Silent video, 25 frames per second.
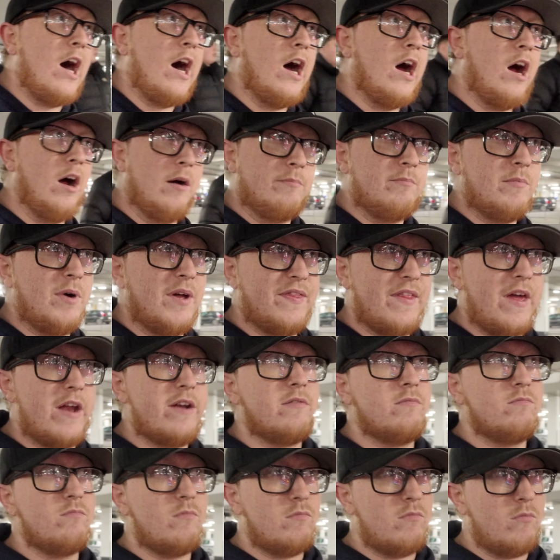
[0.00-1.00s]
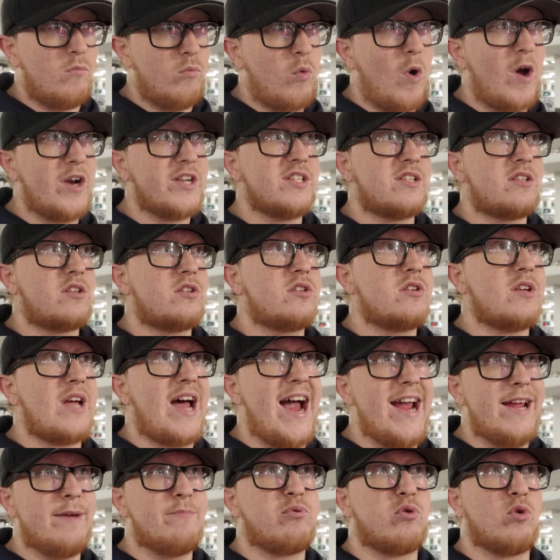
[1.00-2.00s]
And then once
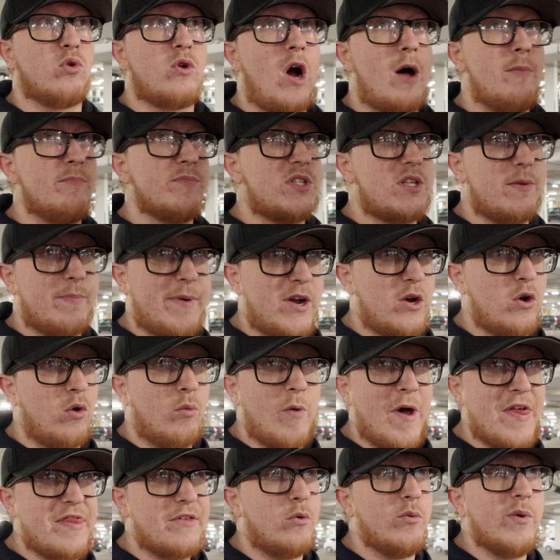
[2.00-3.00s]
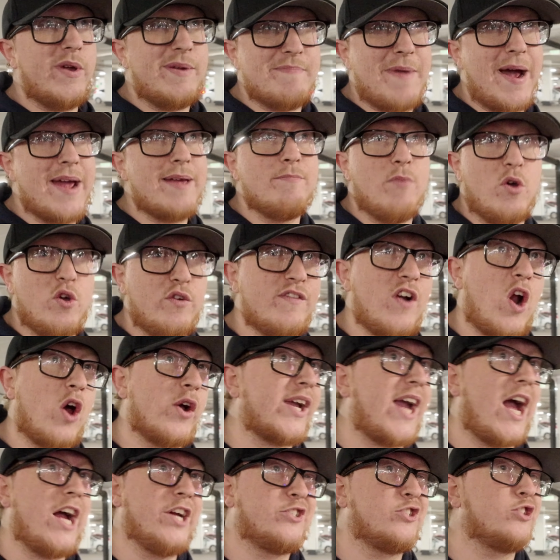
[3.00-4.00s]
April comes, depending on whether we may move
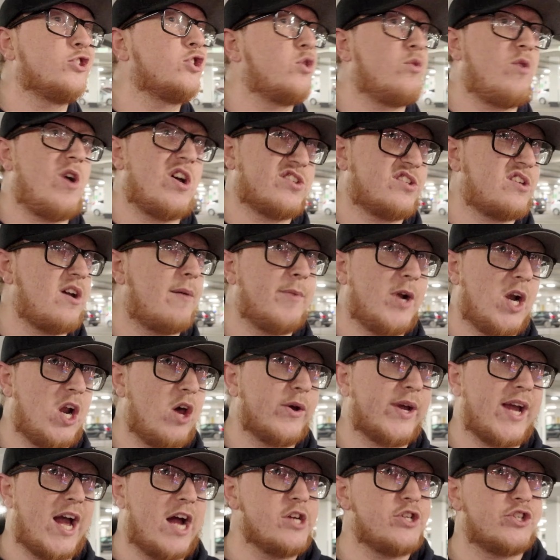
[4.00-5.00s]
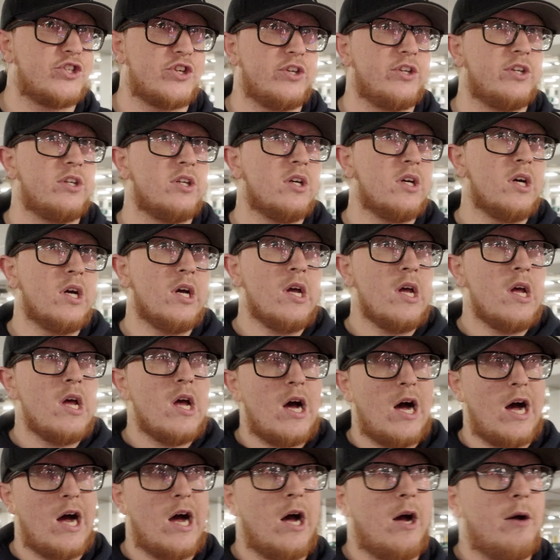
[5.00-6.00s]
location to our summer location.
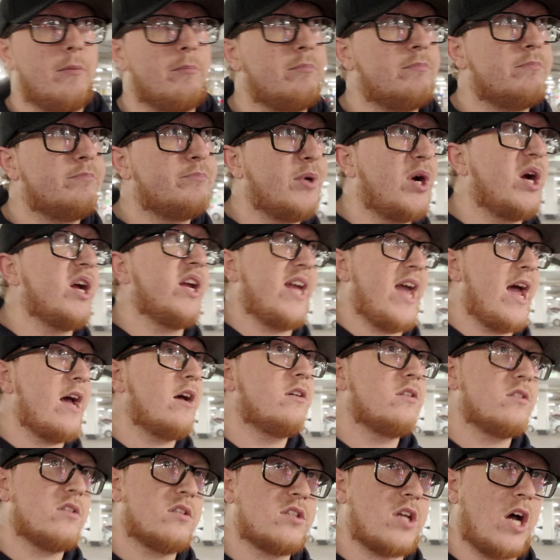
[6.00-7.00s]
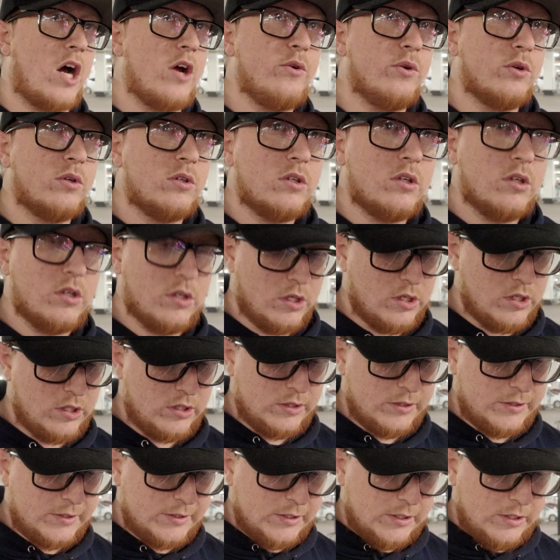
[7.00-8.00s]
But yeah, so. No
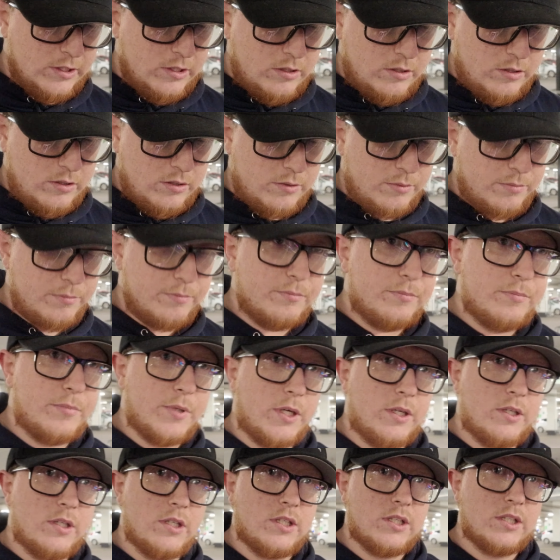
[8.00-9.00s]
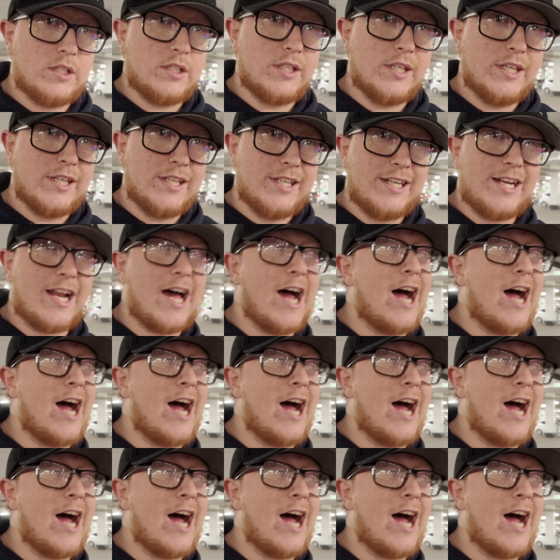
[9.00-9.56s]
worries. Well, thank you once again. Thanks.